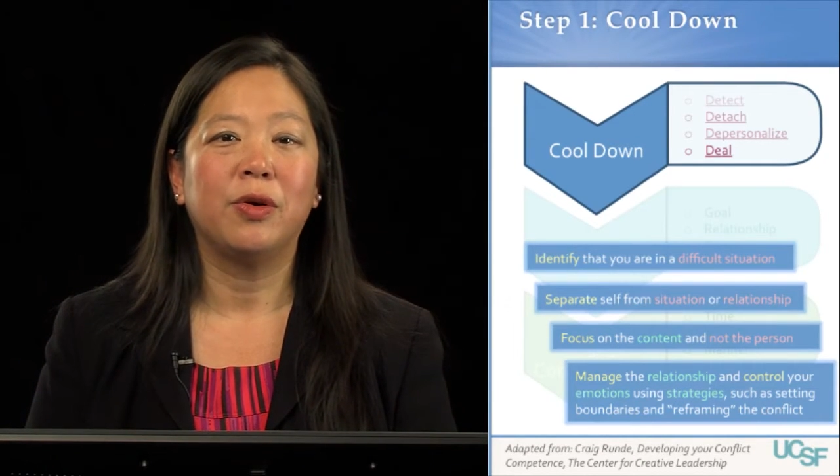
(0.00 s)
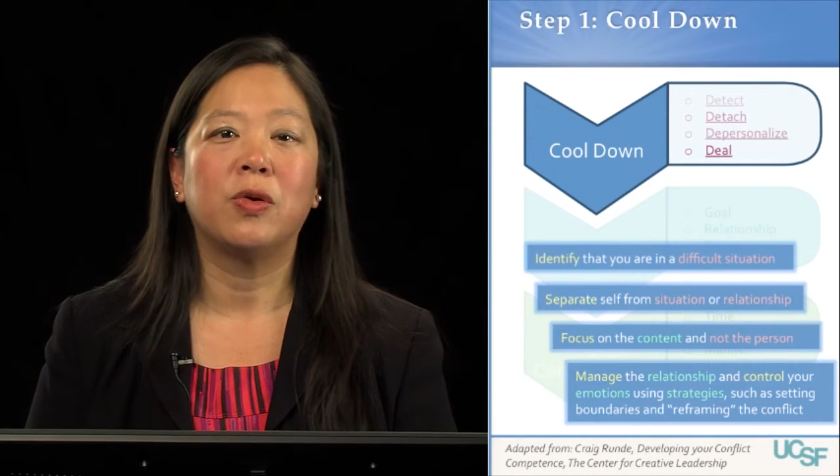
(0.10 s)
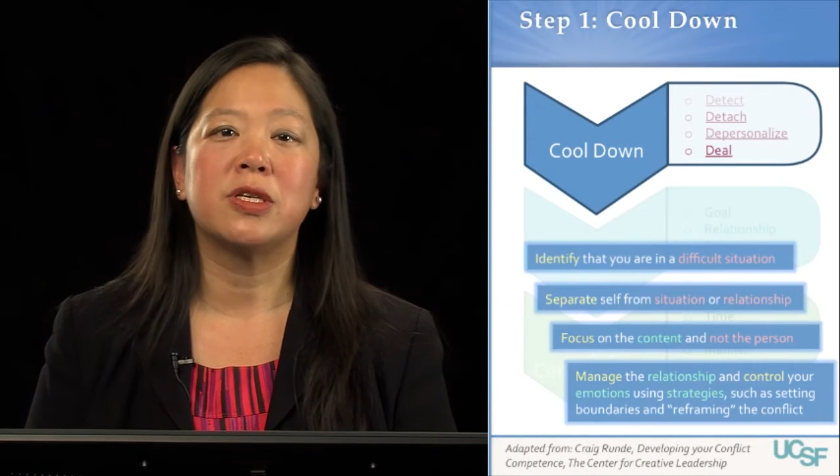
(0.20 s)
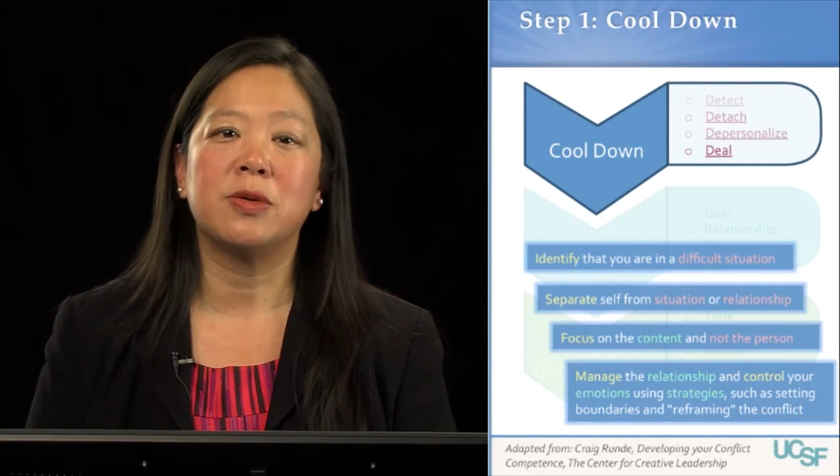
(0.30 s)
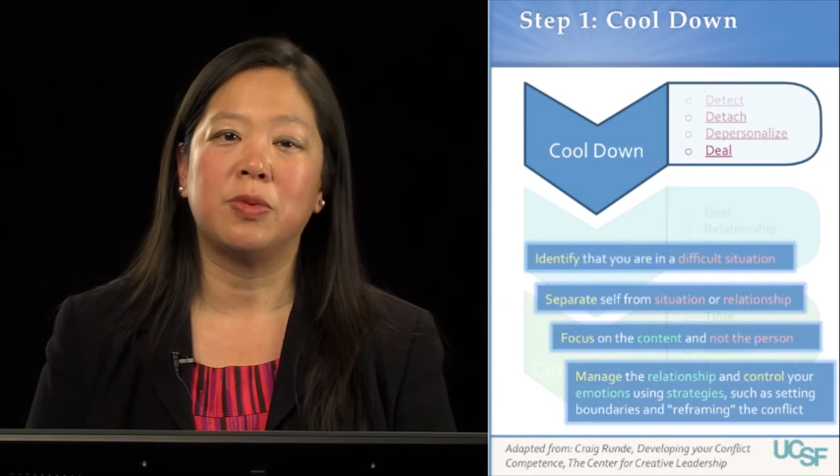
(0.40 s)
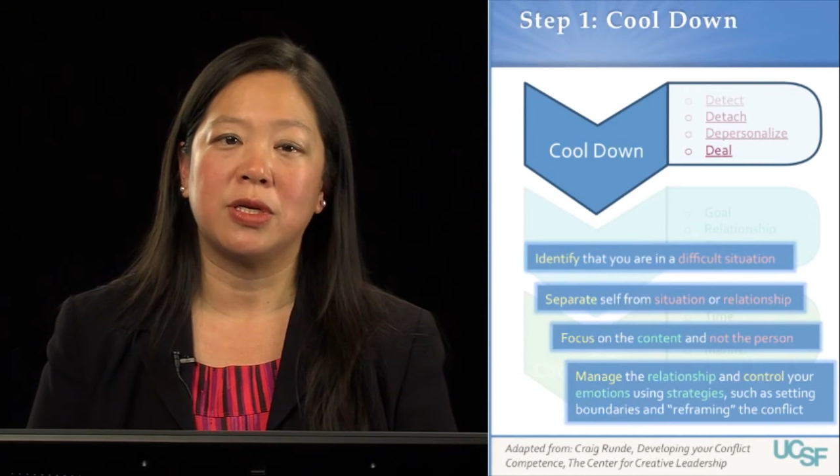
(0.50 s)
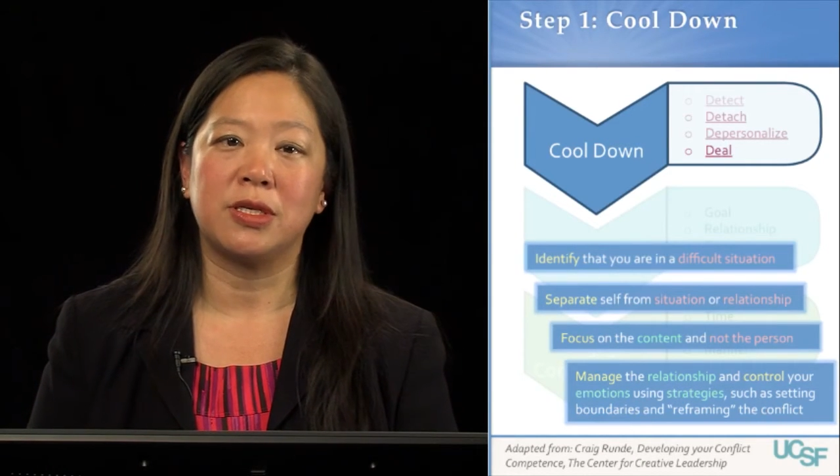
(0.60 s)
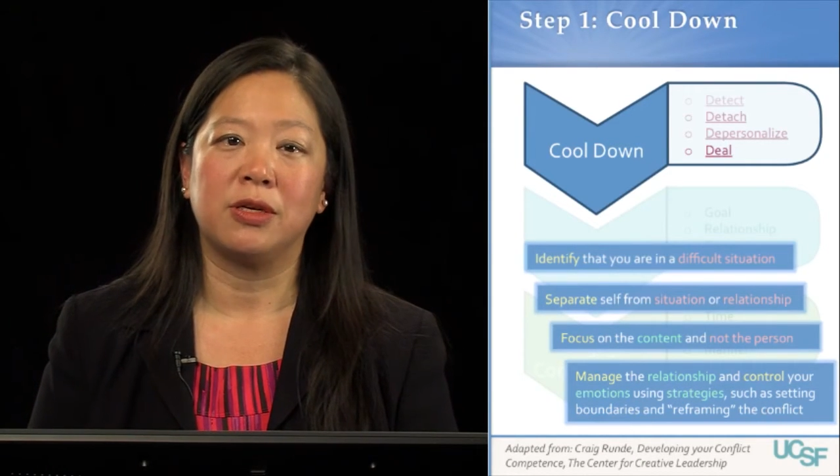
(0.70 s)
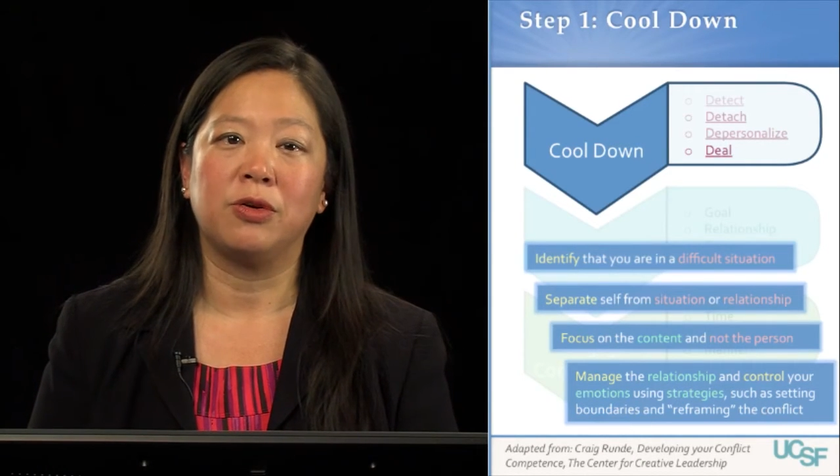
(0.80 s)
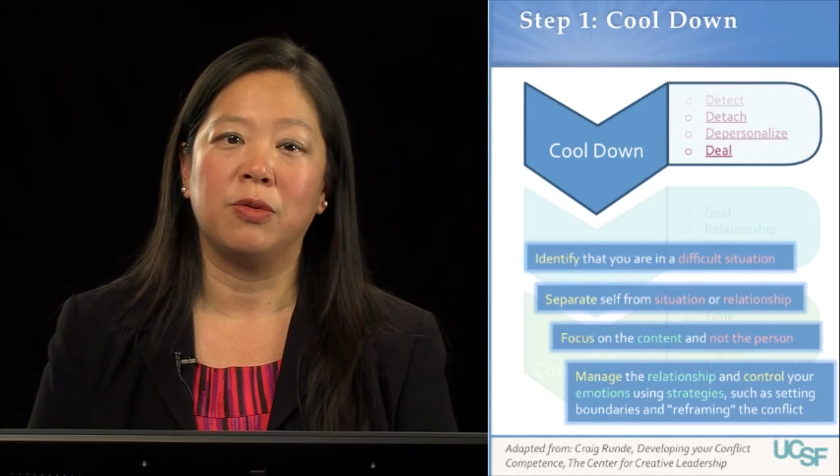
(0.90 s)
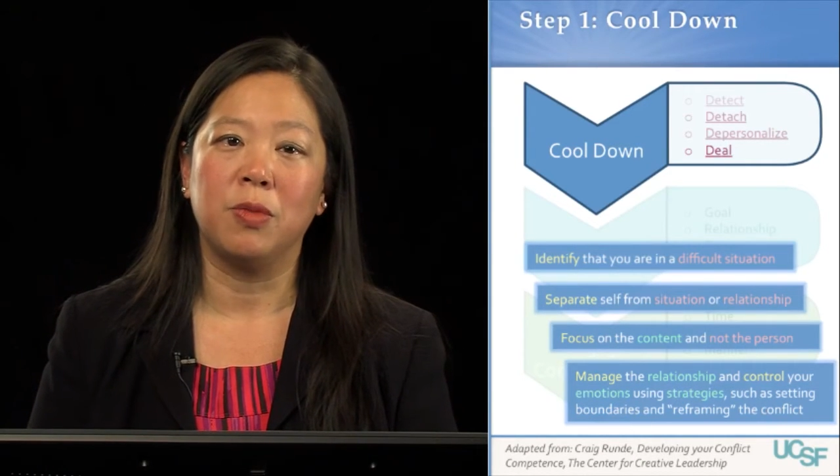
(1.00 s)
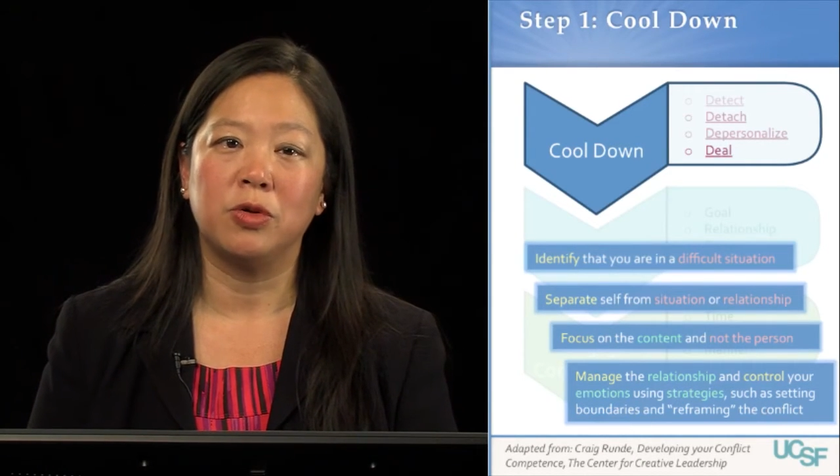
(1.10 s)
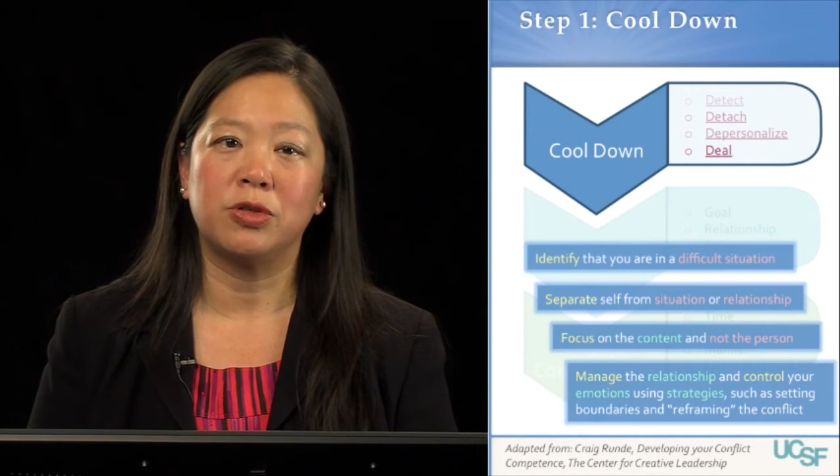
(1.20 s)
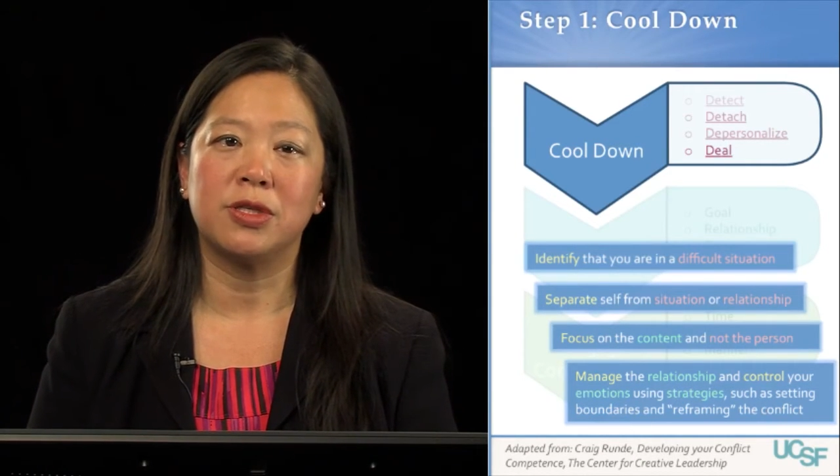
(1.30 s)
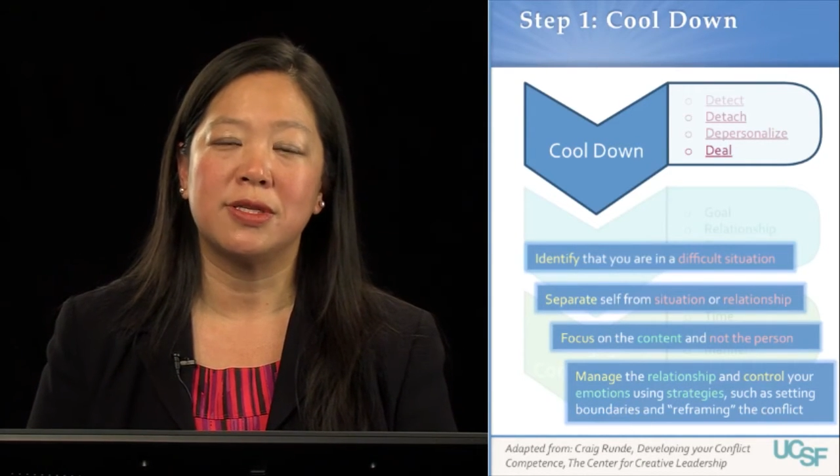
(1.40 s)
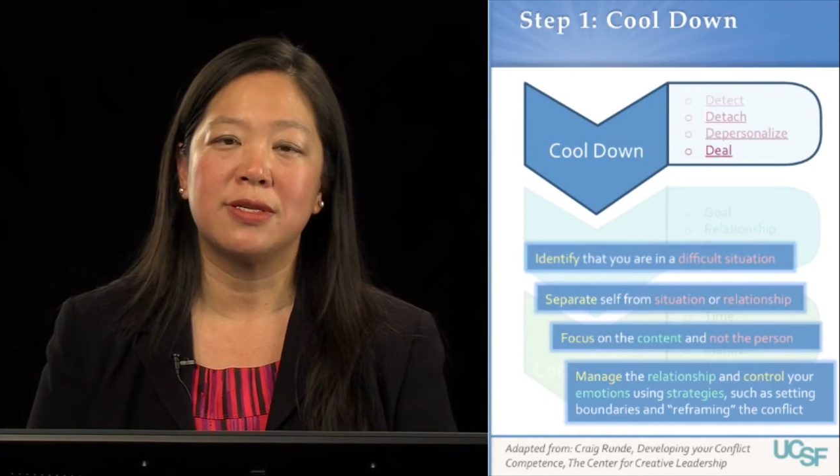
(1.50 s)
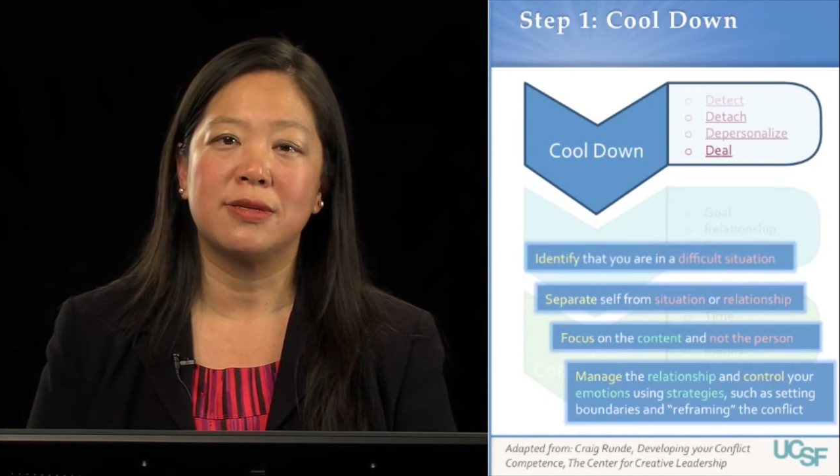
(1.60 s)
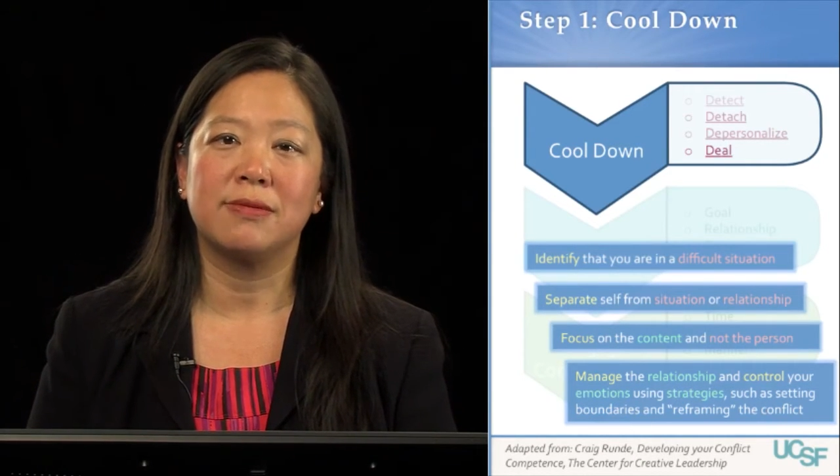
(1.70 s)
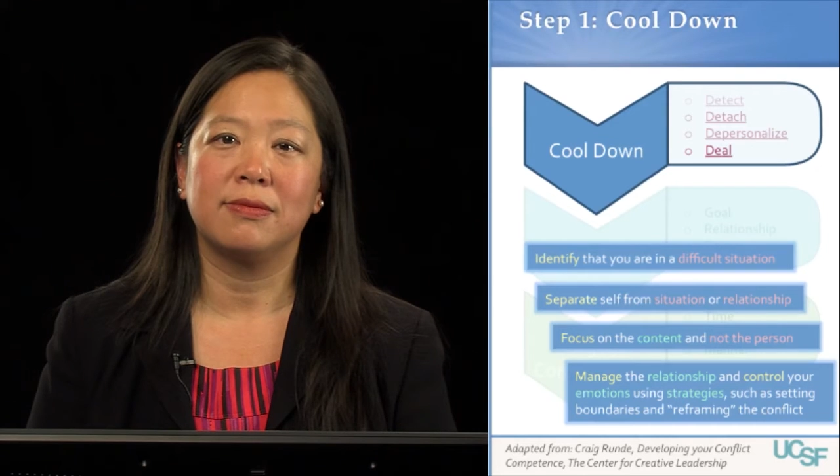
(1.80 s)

or suppressing your emotions.